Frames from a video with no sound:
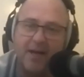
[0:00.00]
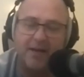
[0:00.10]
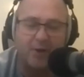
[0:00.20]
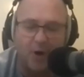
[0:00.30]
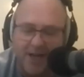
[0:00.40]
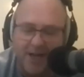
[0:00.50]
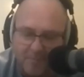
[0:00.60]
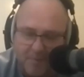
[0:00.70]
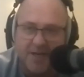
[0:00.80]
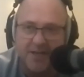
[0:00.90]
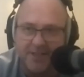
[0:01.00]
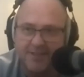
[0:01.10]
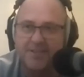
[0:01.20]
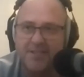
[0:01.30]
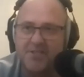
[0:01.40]
and I don't mean it
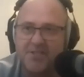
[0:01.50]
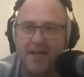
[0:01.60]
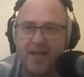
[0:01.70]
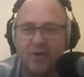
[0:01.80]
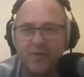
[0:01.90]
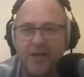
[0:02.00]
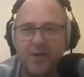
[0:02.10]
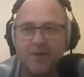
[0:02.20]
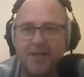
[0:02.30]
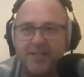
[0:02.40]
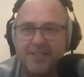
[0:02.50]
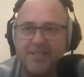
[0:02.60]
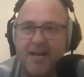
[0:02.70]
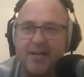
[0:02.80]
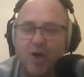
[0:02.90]
to sound like that. I mean it to
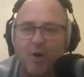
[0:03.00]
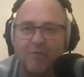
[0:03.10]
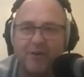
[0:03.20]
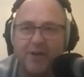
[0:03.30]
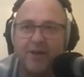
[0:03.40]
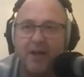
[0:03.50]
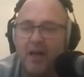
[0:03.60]
sound confident.